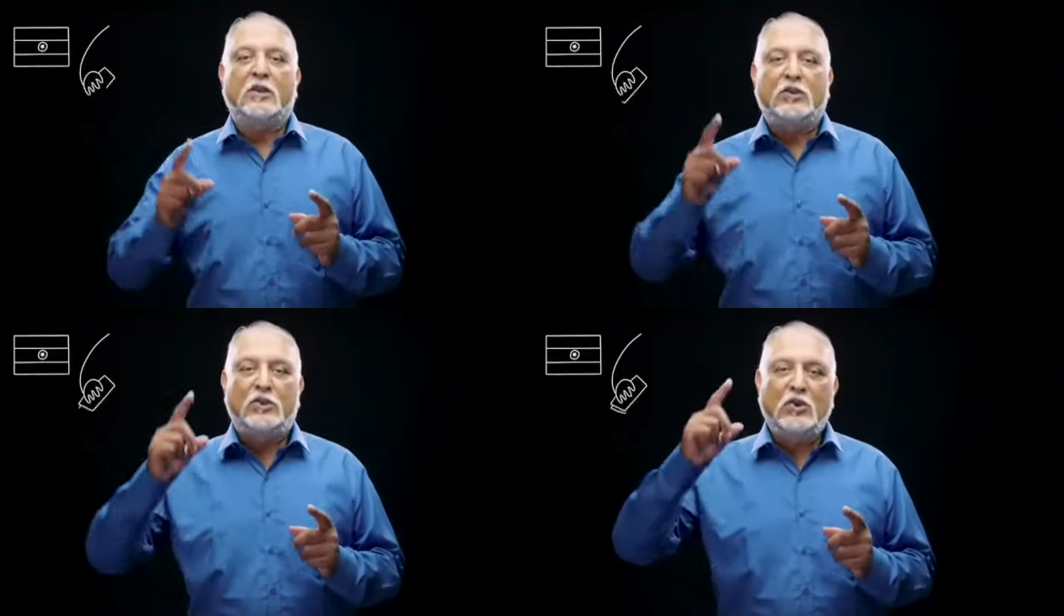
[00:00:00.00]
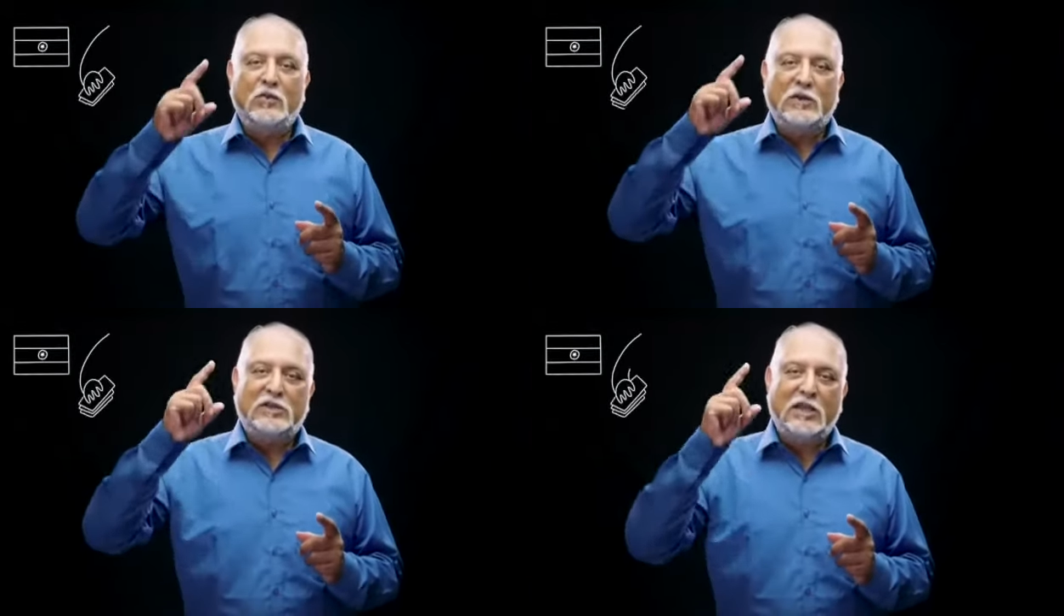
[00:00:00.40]
you
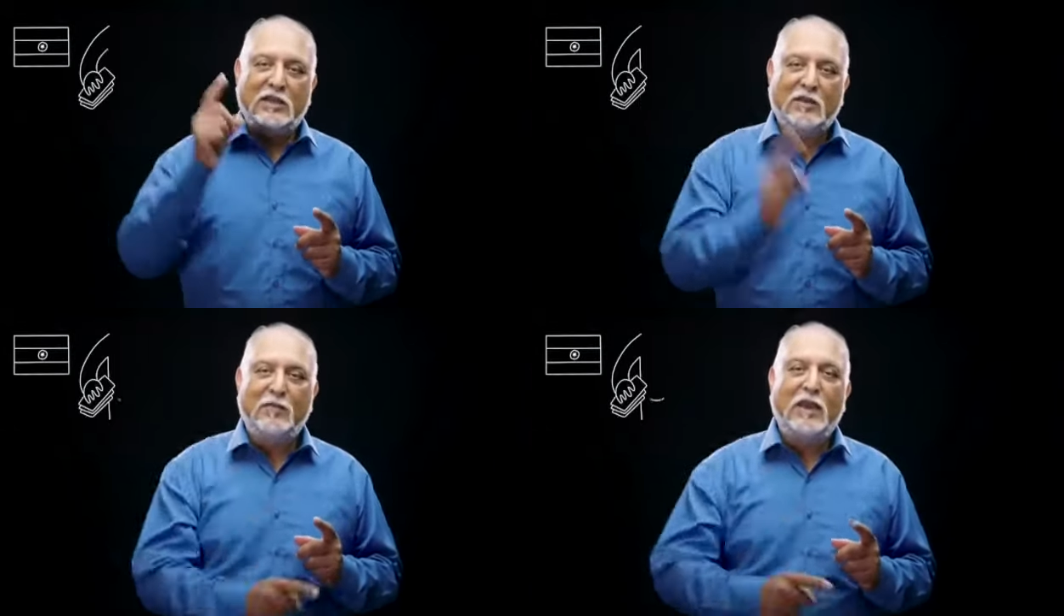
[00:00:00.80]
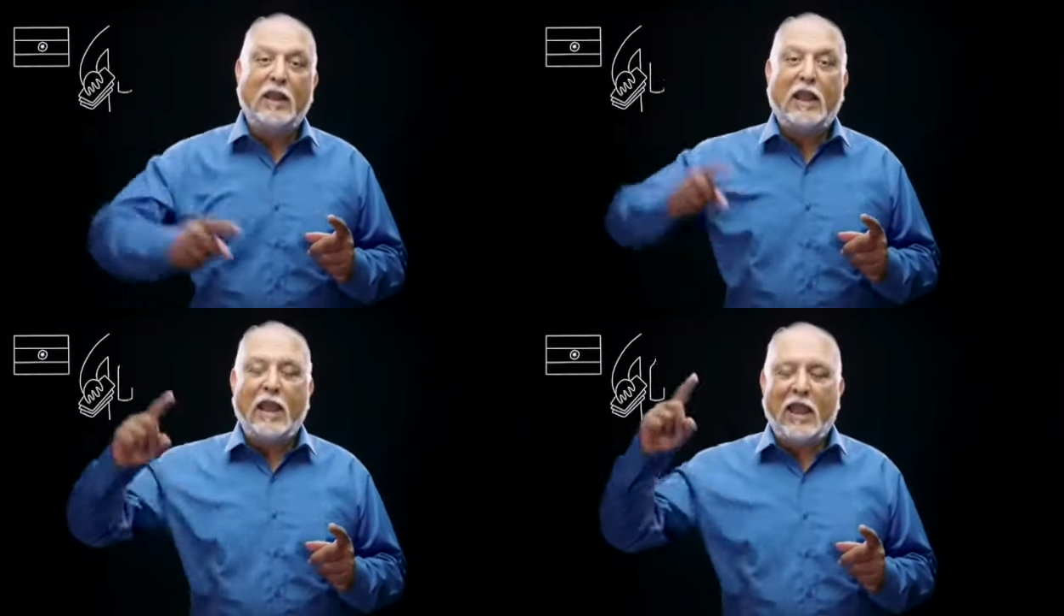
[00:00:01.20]
would take the
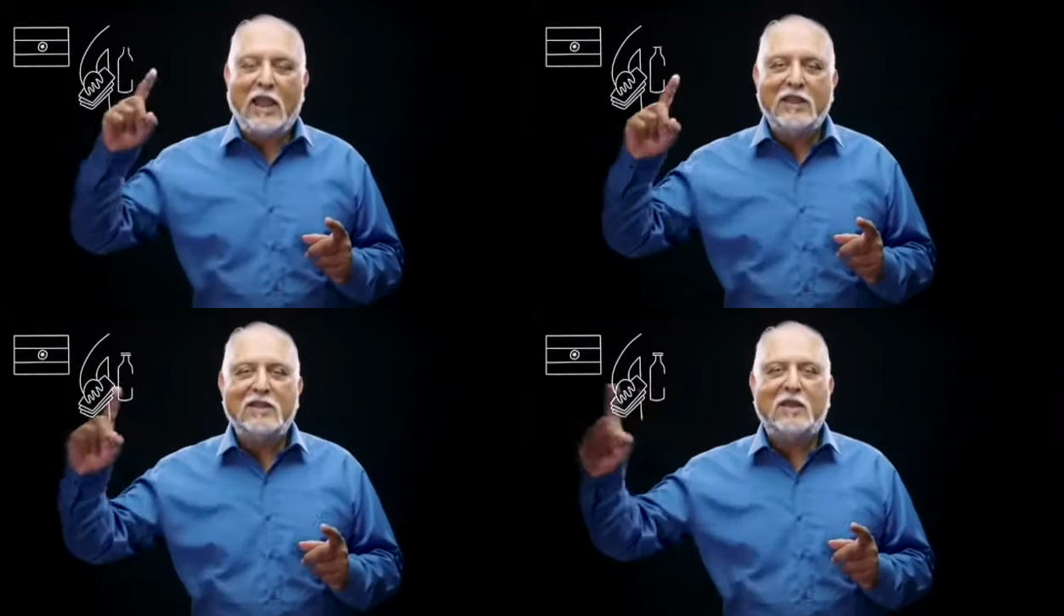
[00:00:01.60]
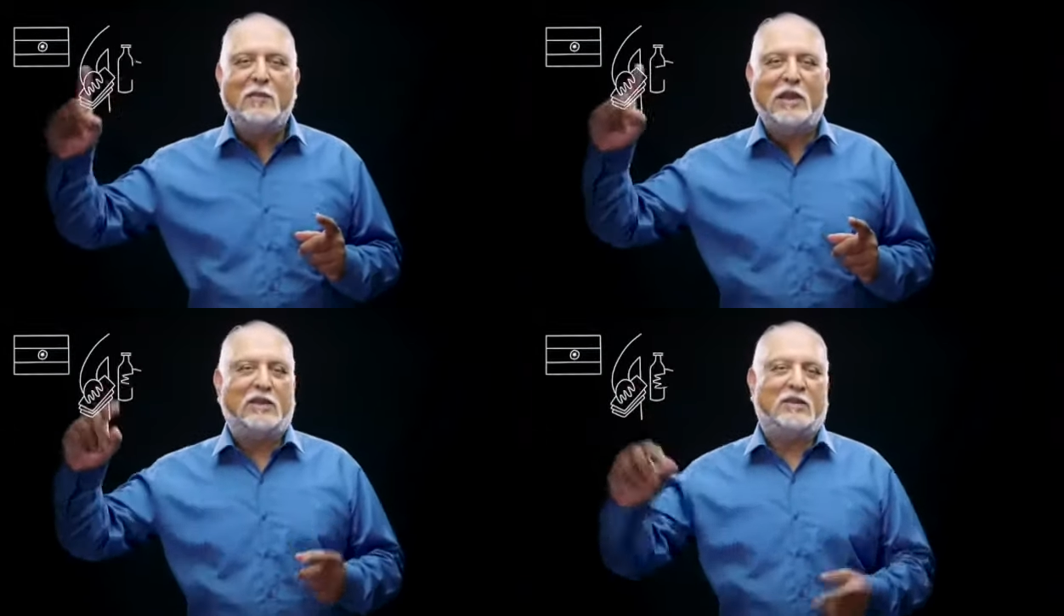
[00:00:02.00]
milk and the
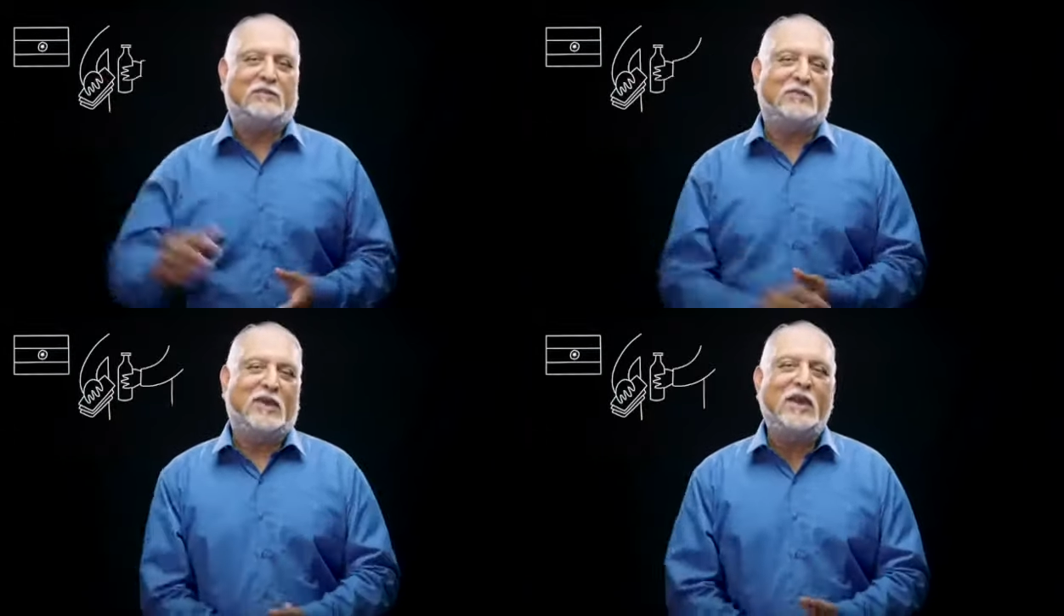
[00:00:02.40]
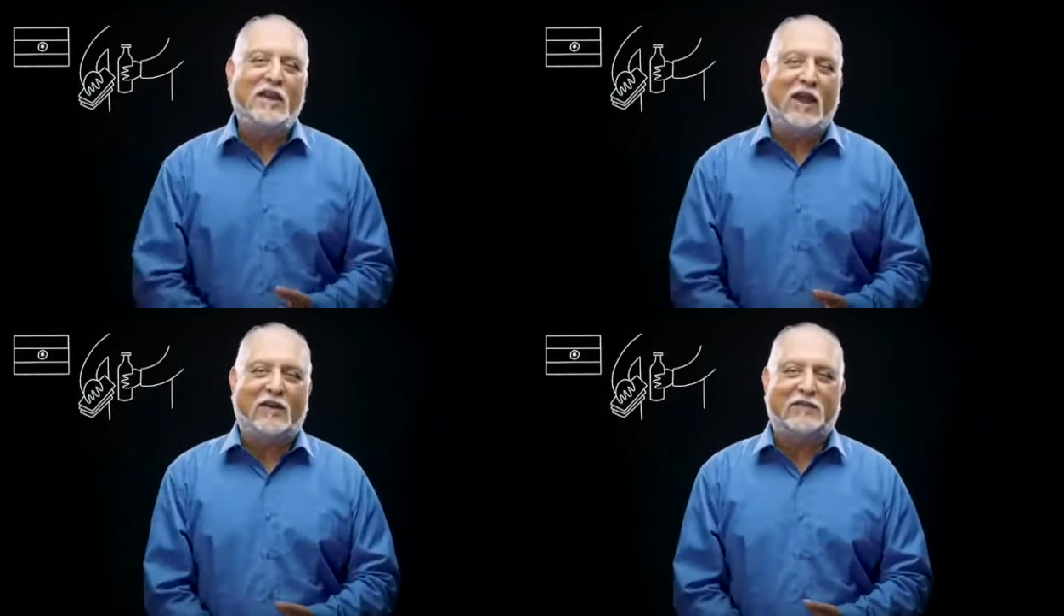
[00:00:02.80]
money." He
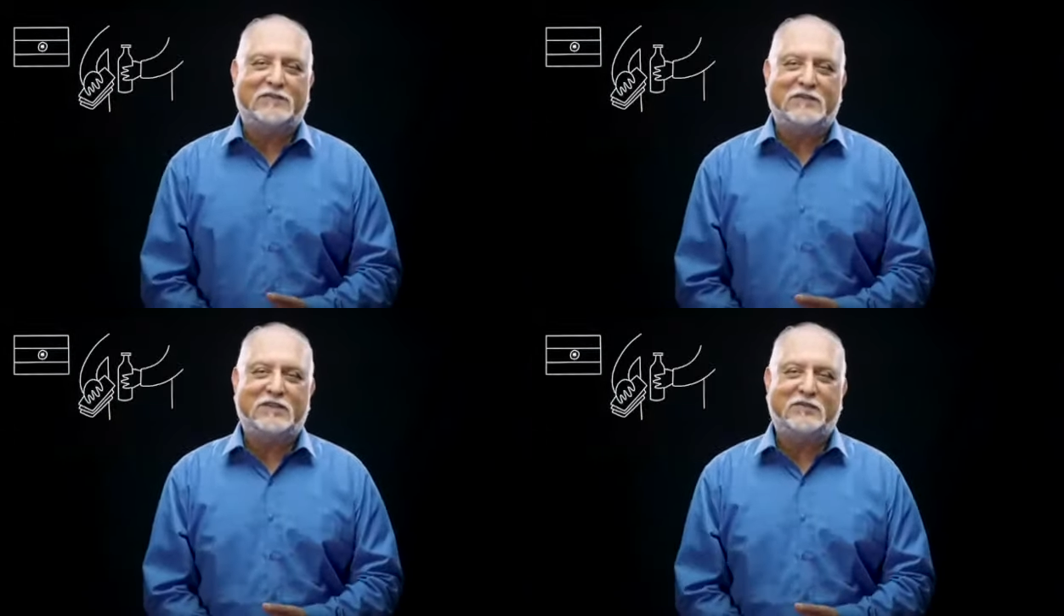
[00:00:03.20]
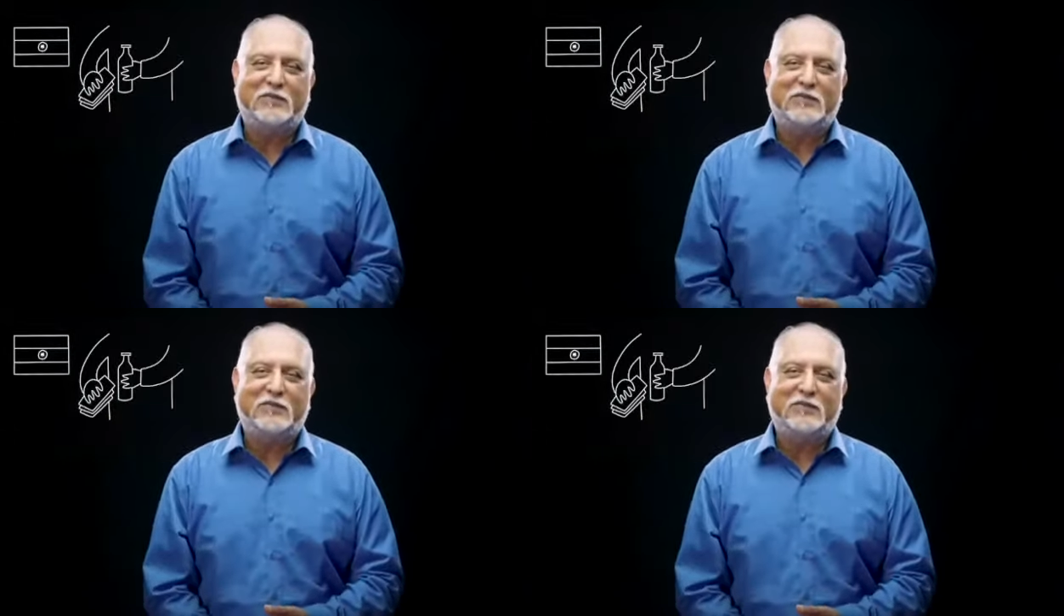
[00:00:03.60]
laughed.